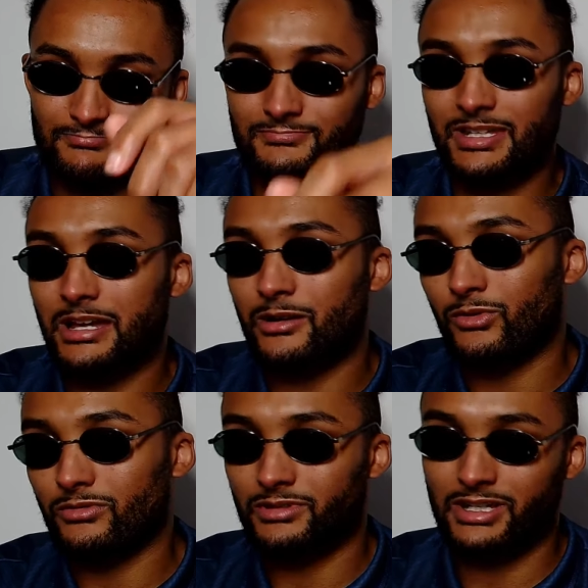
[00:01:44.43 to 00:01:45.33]

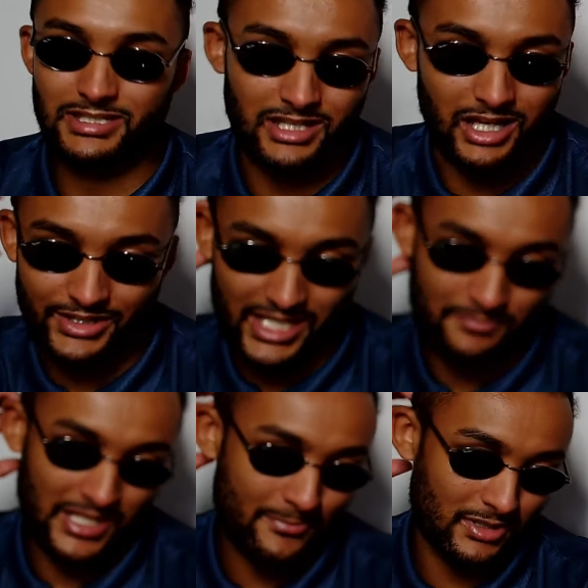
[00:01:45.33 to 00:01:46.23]
Now, let's start there,
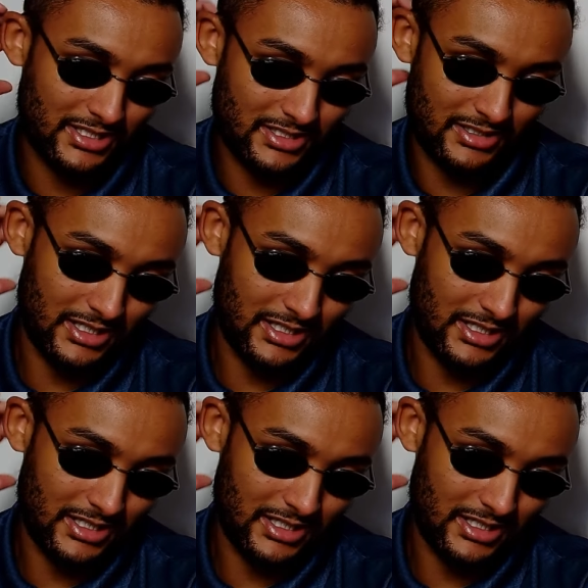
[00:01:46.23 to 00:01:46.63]
people. Listen.